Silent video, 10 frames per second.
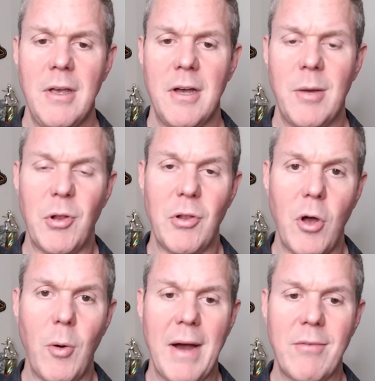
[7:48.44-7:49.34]
uh,
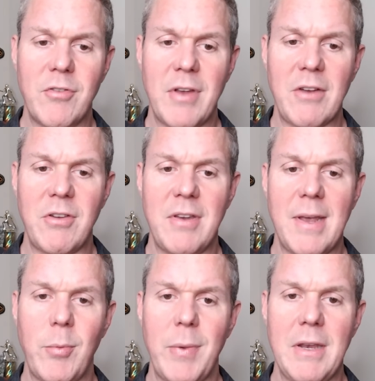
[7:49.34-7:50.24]
below average, actually,
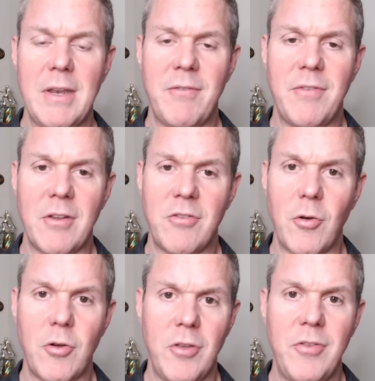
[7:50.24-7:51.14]
Tampa Bay defense.
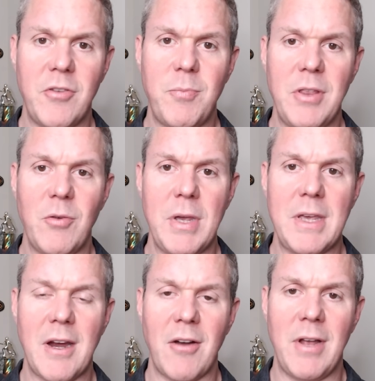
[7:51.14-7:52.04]
So could this be the
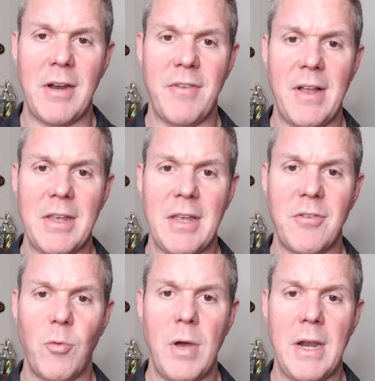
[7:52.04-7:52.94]
week Carolina finally
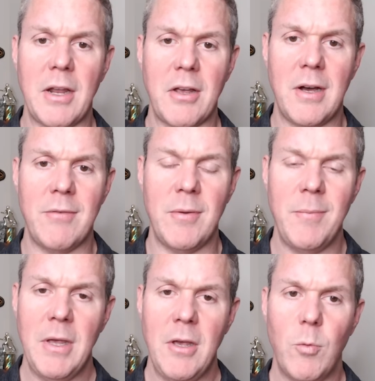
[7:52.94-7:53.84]
gets a win and a
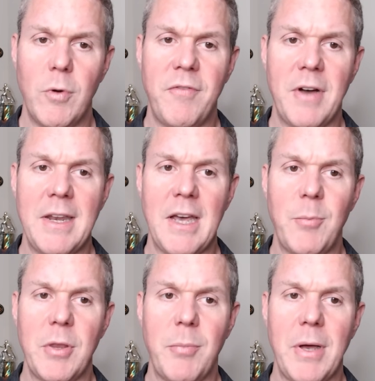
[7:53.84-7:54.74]
cover? We'll find
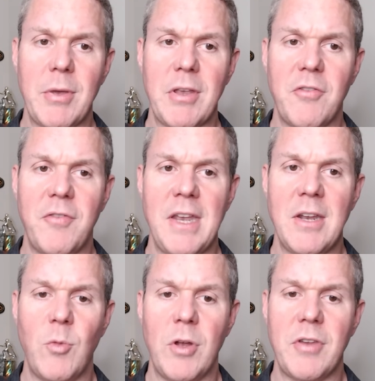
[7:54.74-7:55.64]
out, but the public is fading
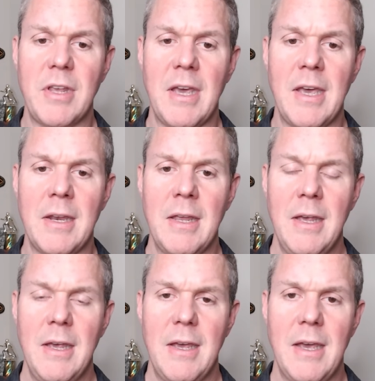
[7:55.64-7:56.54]
them once again.
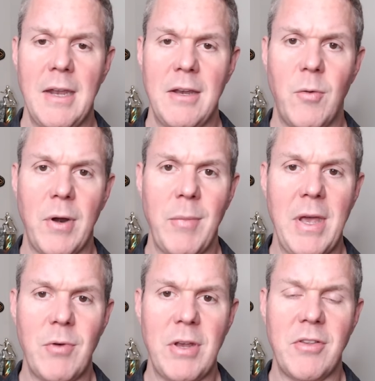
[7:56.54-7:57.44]
And uh, one of the
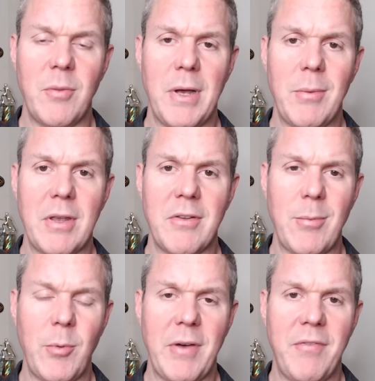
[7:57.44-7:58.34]
main reasons the public is
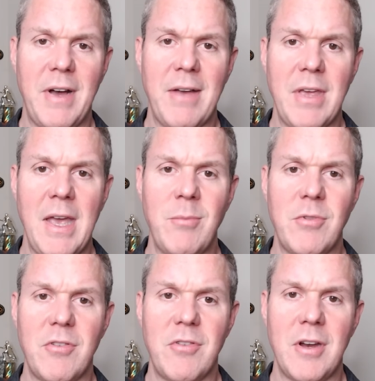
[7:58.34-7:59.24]
up about five games
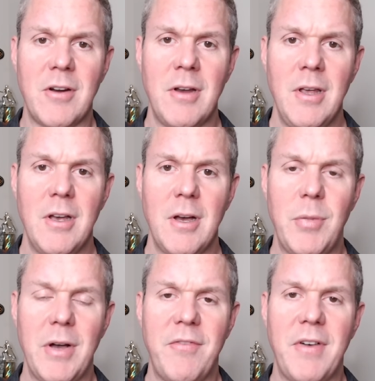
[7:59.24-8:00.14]
this year,
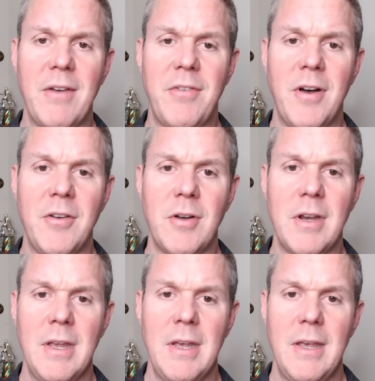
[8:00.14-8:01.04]
above
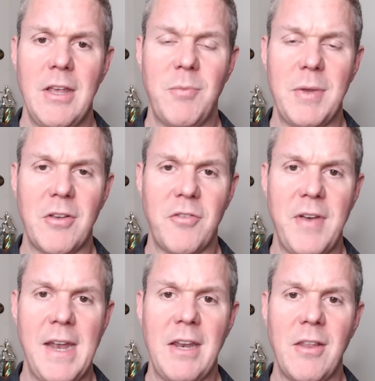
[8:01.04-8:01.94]
500, is because
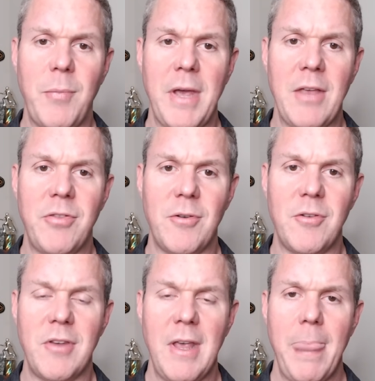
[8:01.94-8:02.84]
fading the
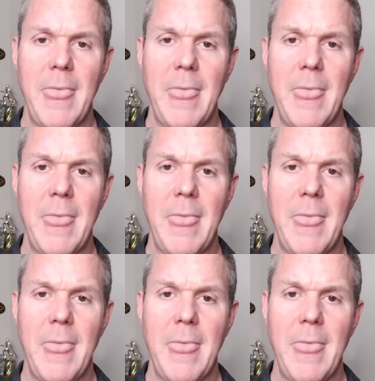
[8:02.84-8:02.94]
Panthers